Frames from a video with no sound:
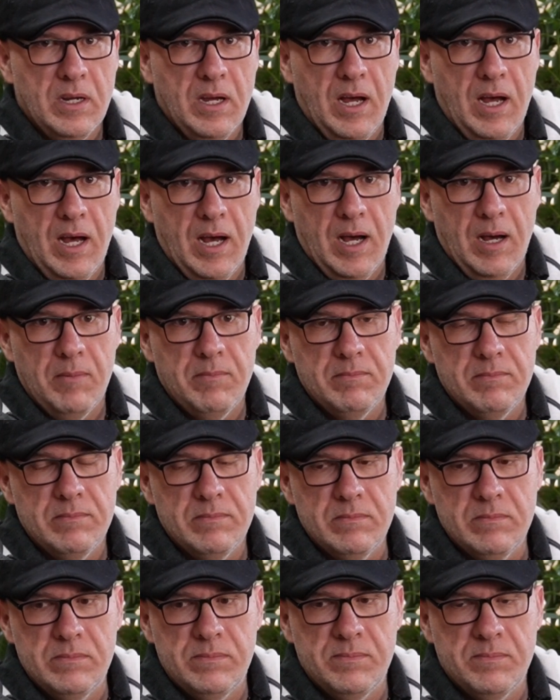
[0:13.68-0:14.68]

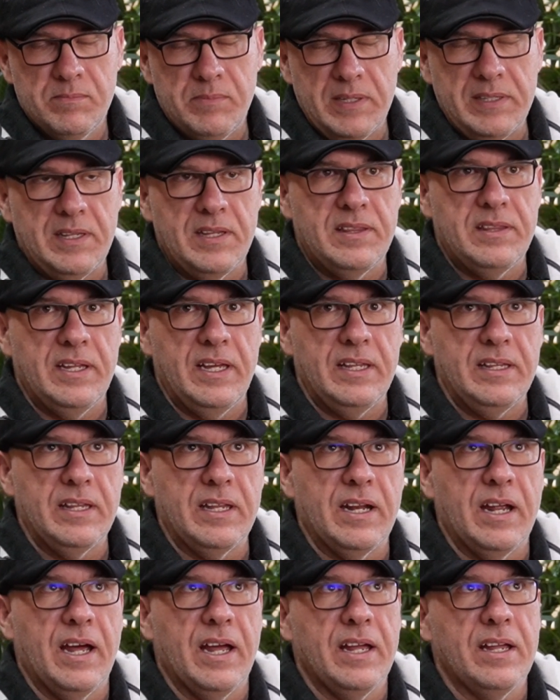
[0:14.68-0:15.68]
But the thing
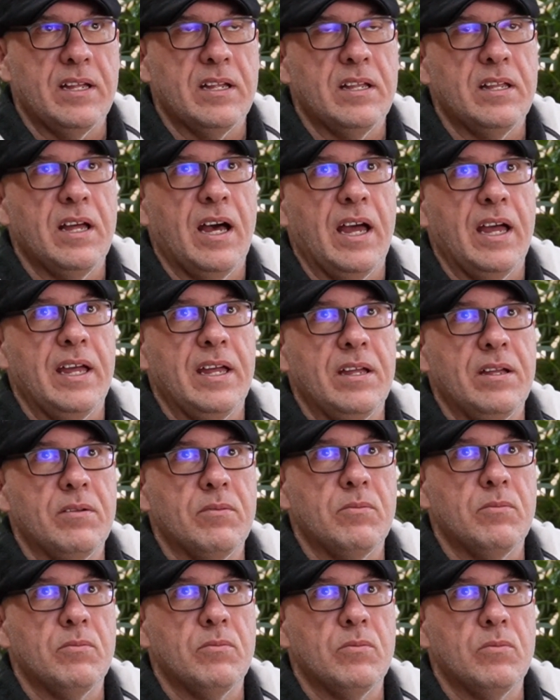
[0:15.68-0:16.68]
that I
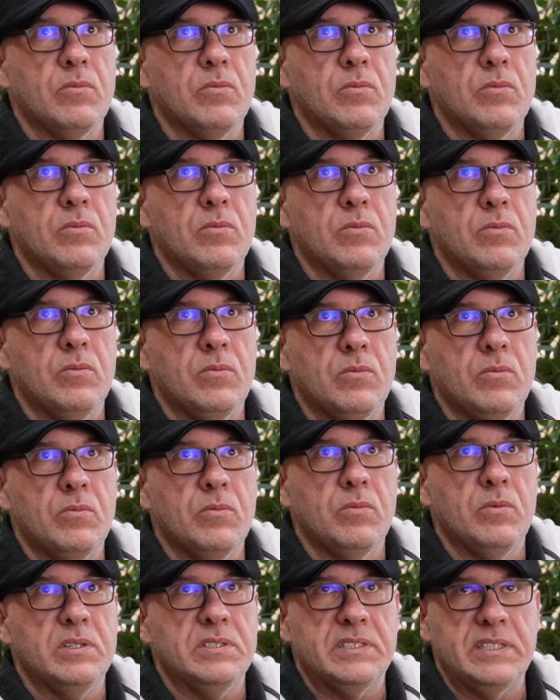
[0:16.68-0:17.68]

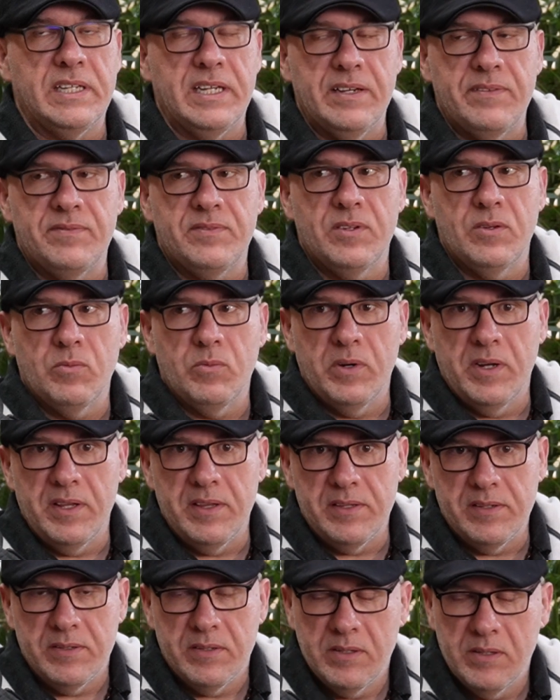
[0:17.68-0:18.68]
was gifted
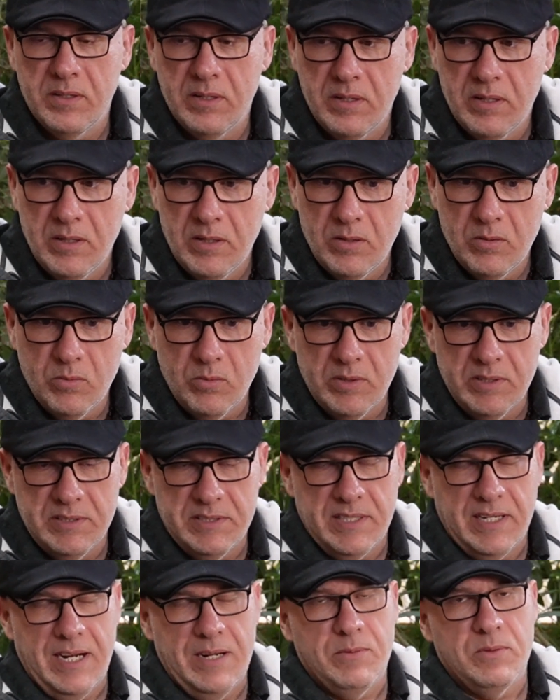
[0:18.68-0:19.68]
with was
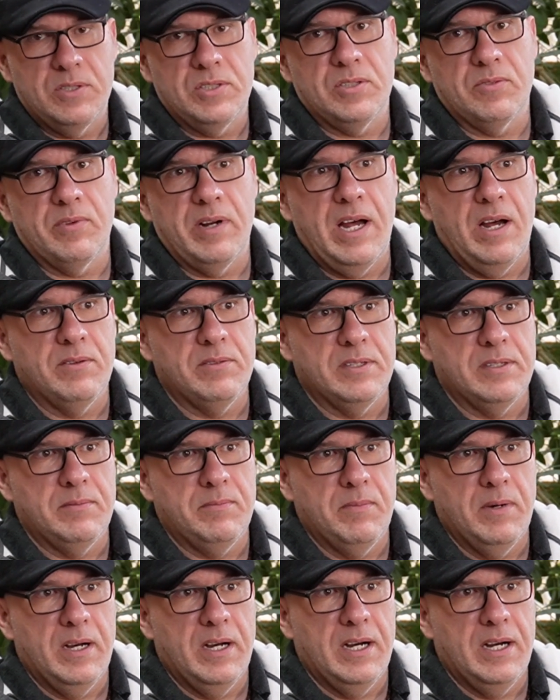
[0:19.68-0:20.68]
that I was surrounded
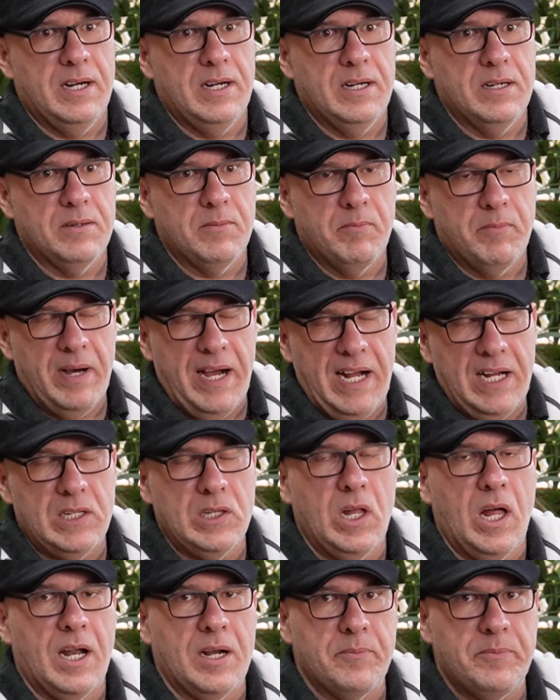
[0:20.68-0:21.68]
by a
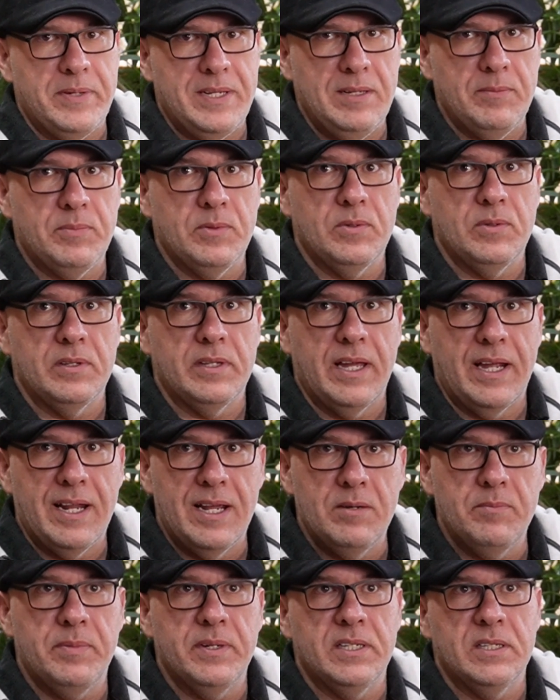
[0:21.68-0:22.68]
lot of people that
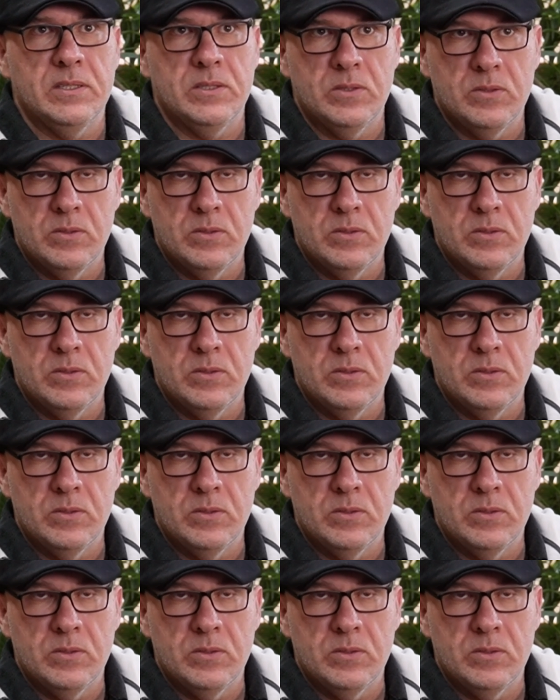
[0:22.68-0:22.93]
had been